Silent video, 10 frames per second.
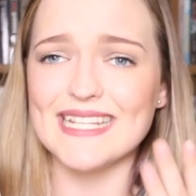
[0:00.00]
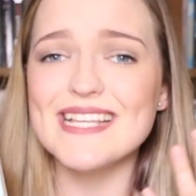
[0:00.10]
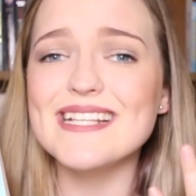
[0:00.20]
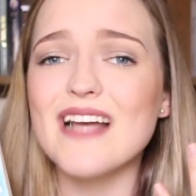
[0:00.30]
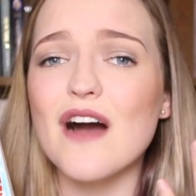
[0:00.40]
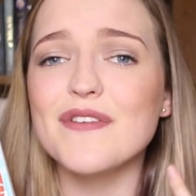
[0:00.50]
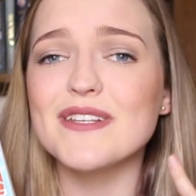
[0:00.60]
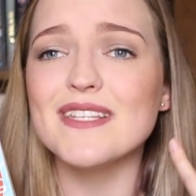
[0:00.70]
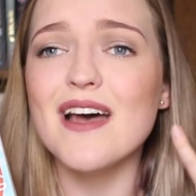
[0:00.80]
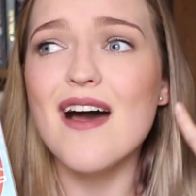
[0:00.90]
And these
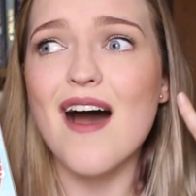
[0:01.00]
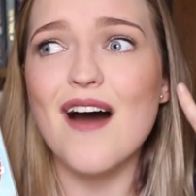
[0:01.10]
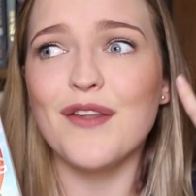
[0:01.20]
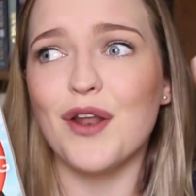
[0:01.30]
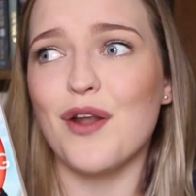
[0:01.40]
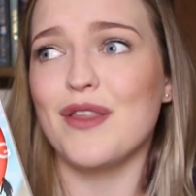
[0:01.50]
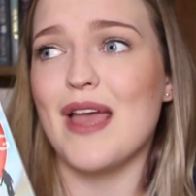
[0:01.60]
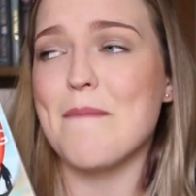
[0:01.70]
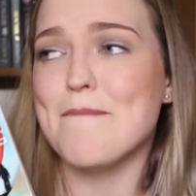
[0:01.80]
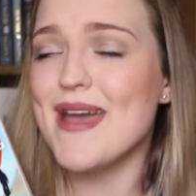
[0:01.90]
covers are not
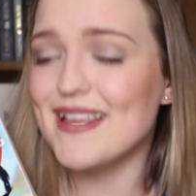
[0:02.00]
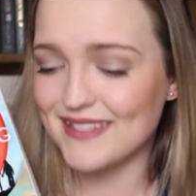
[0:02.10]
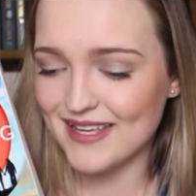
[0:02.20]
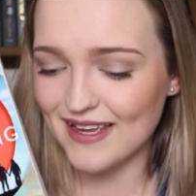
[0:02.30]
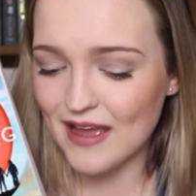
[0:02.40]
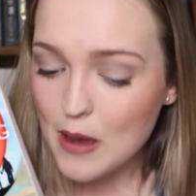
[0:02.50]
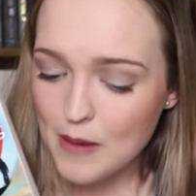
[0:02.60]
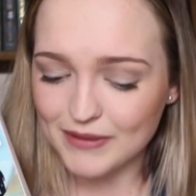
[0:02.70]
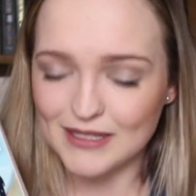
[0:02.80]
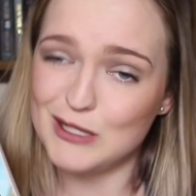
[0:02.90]
only amazing,
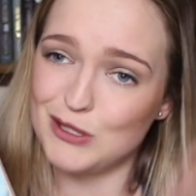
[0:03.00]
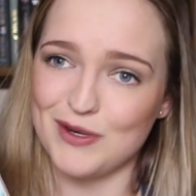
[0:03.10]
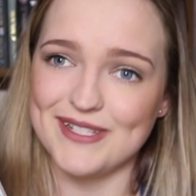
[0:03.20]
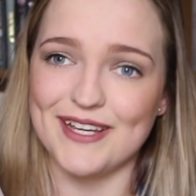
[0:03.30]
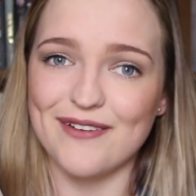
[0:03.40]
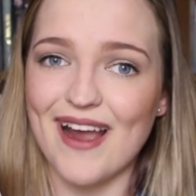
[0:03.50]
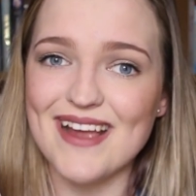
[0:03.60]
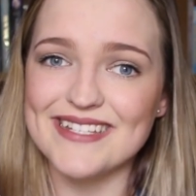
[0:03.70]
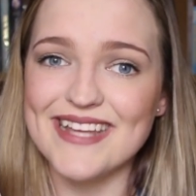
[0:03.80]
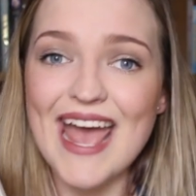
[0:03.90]
but the stories are
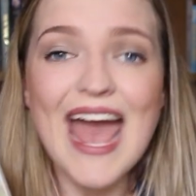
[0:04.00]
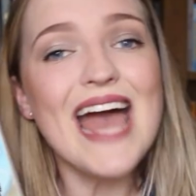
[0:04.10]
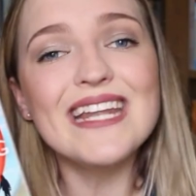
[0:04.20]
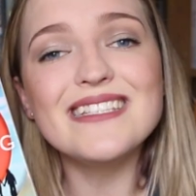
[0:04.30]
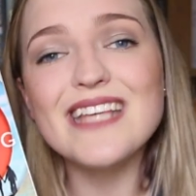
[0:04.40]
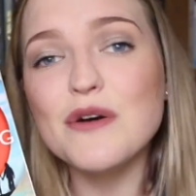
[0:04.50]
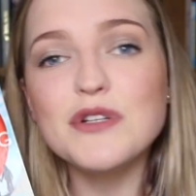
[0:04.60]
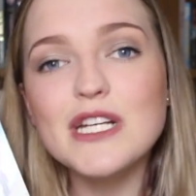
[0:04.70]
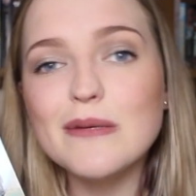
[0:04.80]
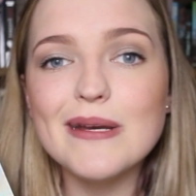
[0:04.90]
great, and it's
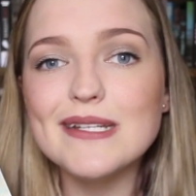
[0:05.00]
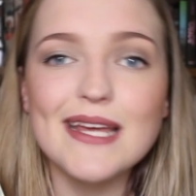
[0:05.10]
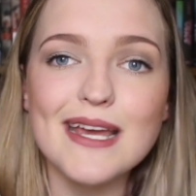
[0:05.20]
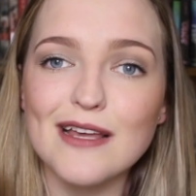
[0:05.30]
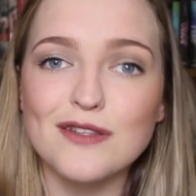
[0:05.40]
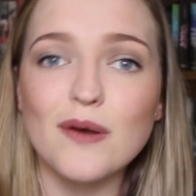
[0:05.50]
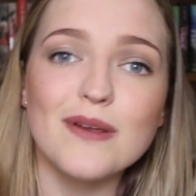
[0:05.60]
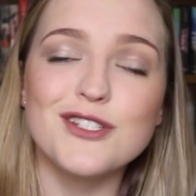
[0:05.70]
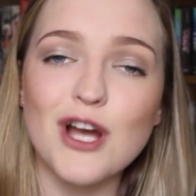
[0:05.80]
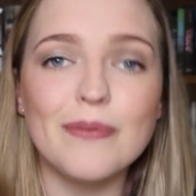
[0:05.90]
LGBT, so
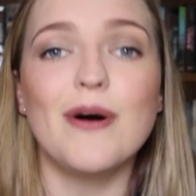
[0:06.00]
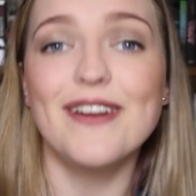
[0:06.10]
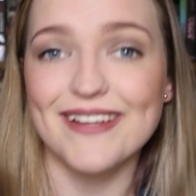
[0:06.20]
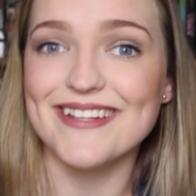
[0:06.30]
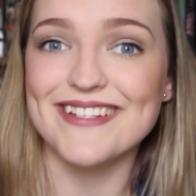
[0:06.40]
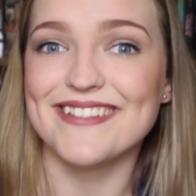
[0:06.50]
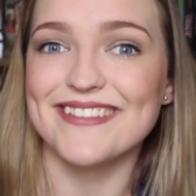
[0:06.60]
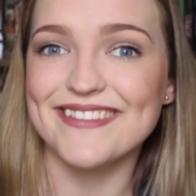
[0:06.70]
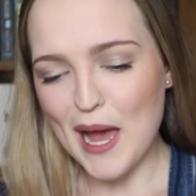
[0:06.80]
jump on it.